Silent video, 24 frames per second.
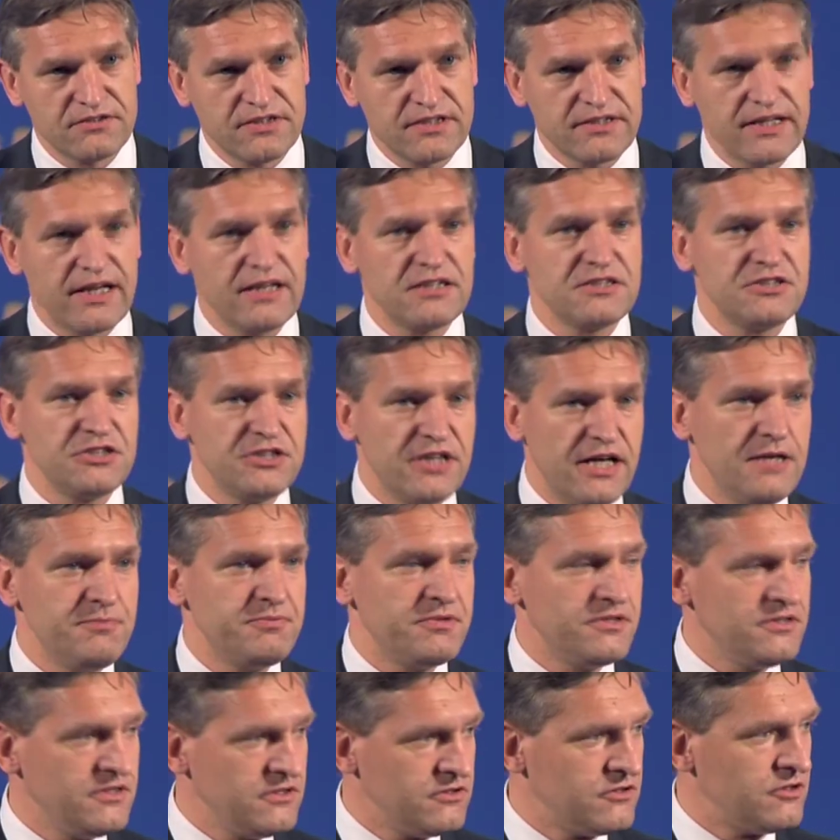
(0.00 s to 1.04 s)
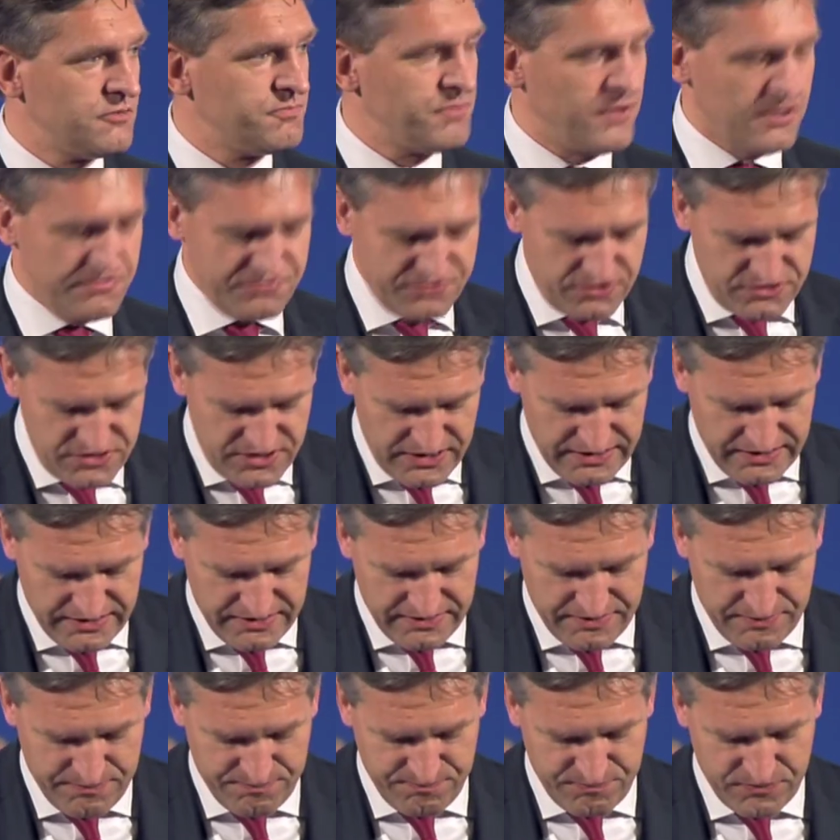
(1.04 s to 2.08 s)
that has shaped Europe of
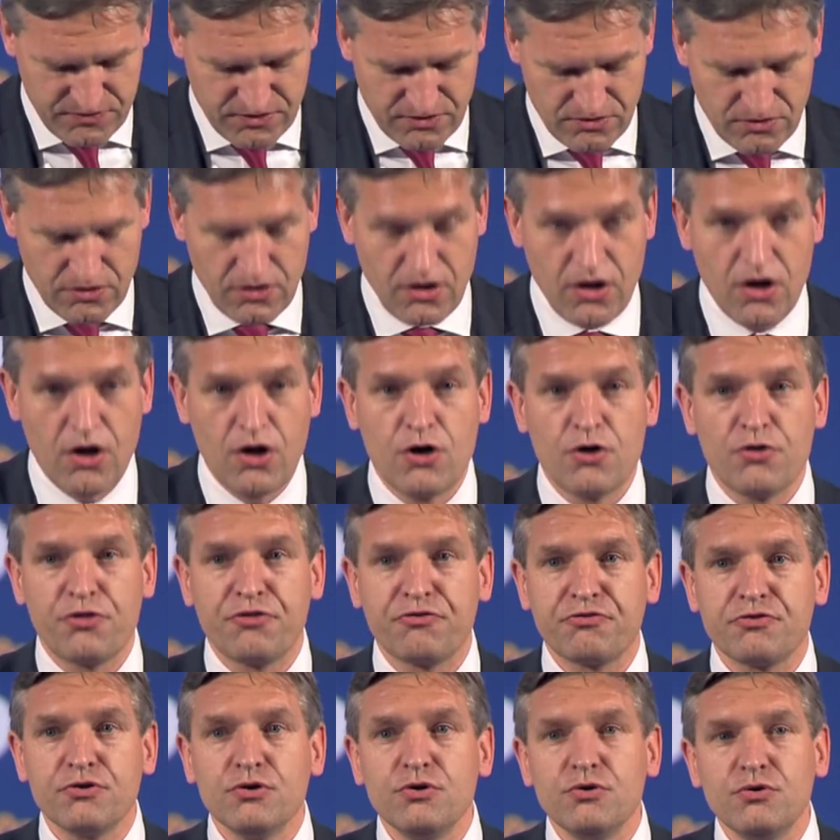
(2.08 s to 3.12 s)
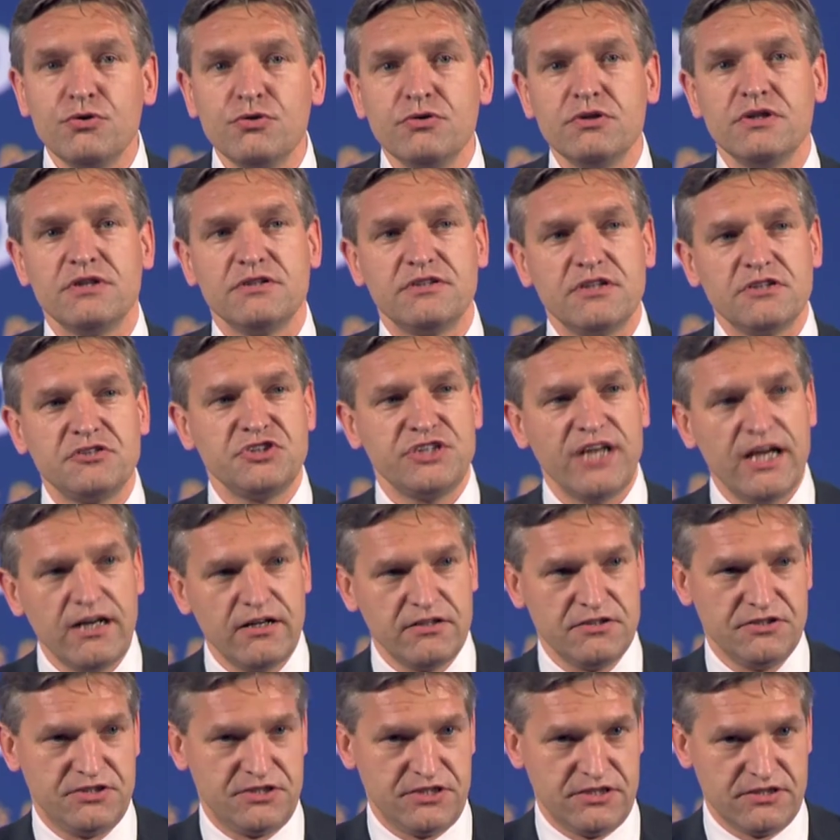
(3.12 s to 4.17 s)
today, through the
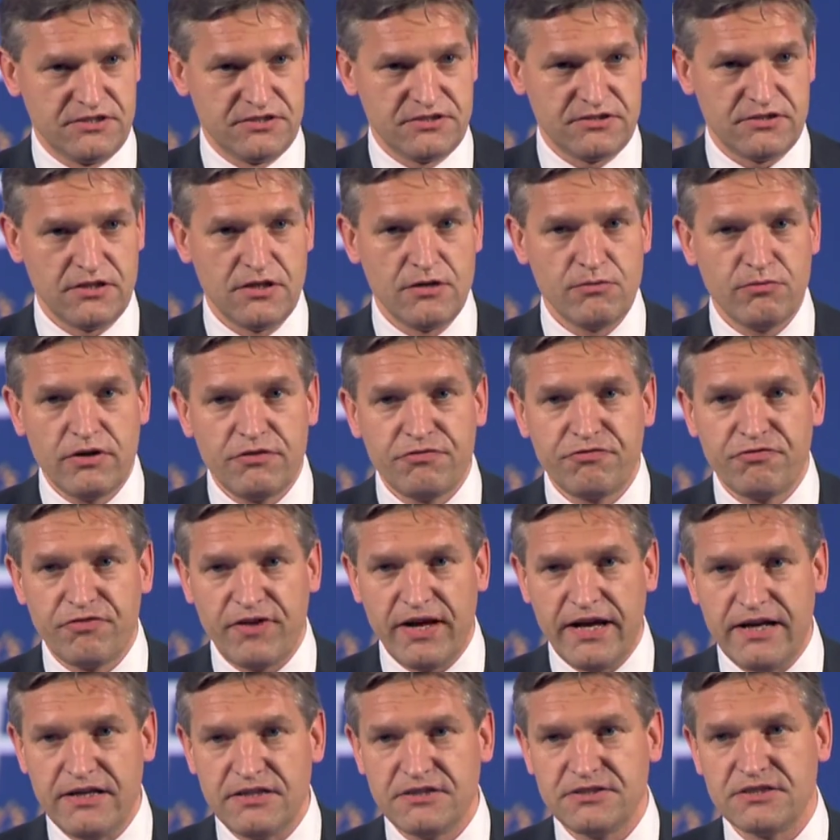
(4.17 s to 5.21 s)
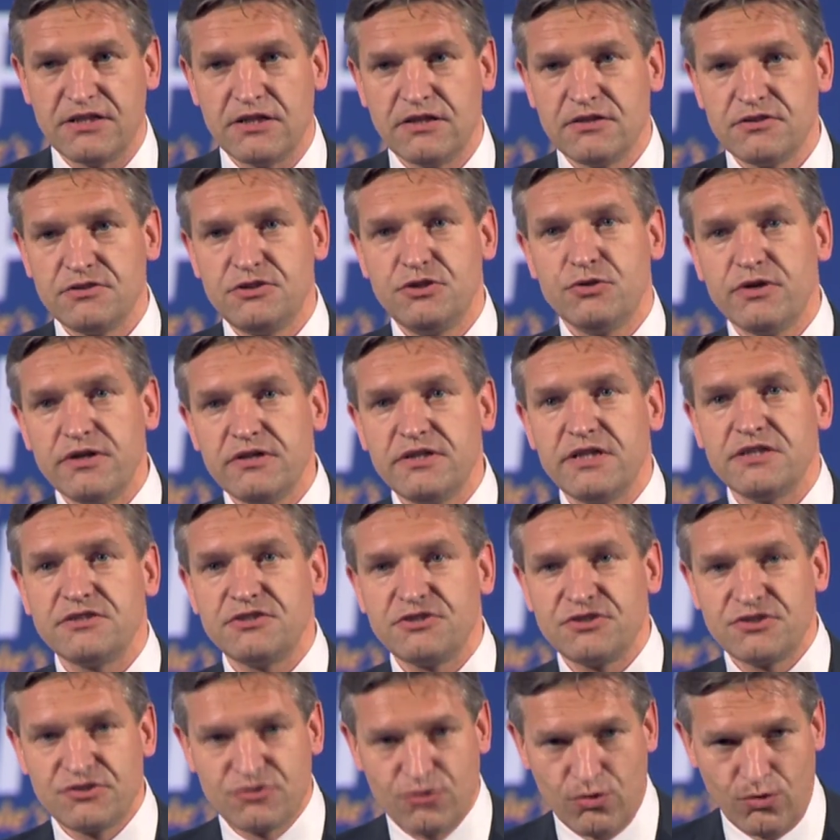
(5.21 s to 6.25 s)
challenges we face during this
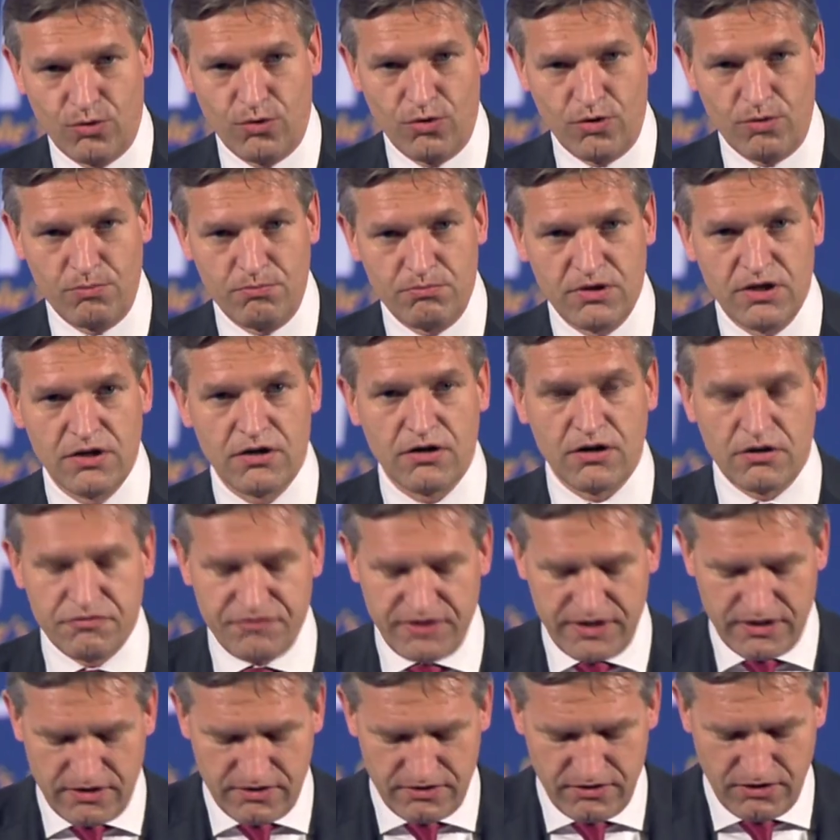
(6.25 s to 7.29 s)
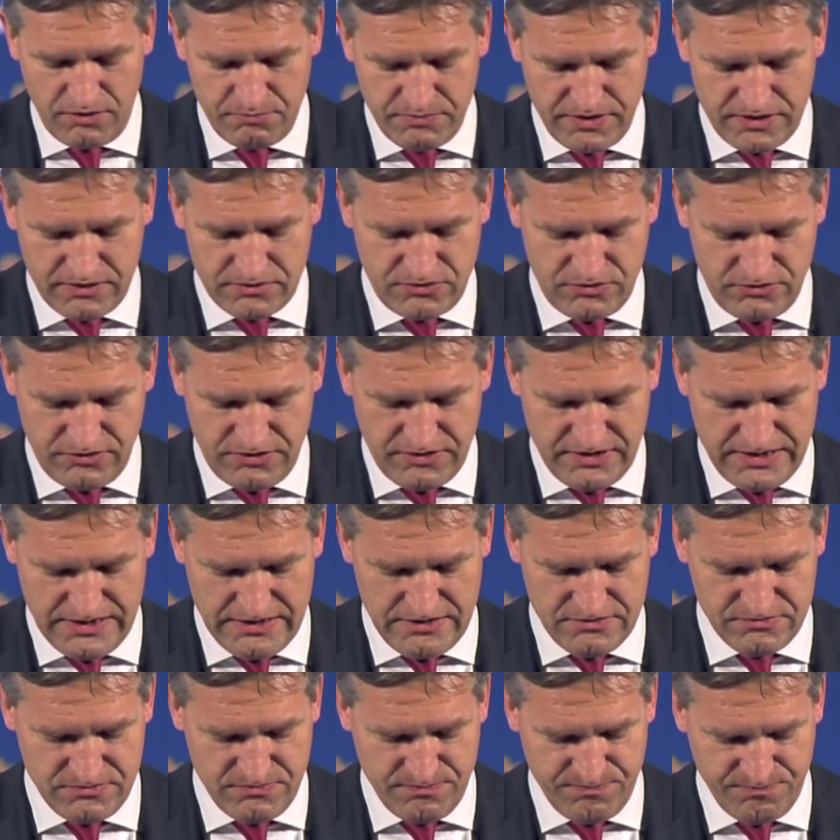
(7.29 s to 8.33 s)
storm of economic
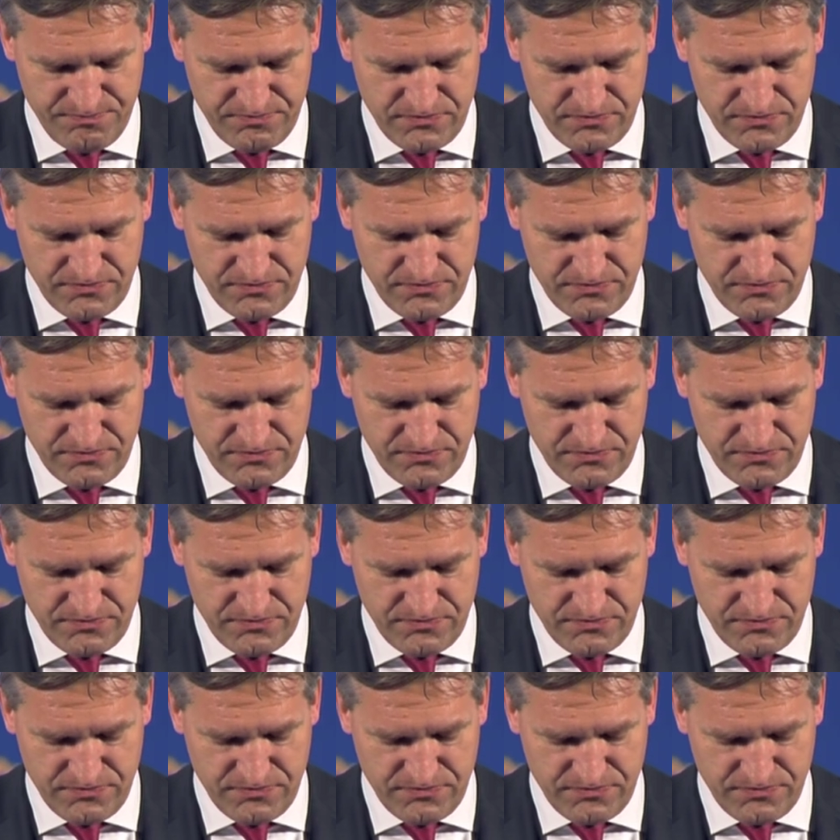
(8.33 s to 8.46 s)
turndown,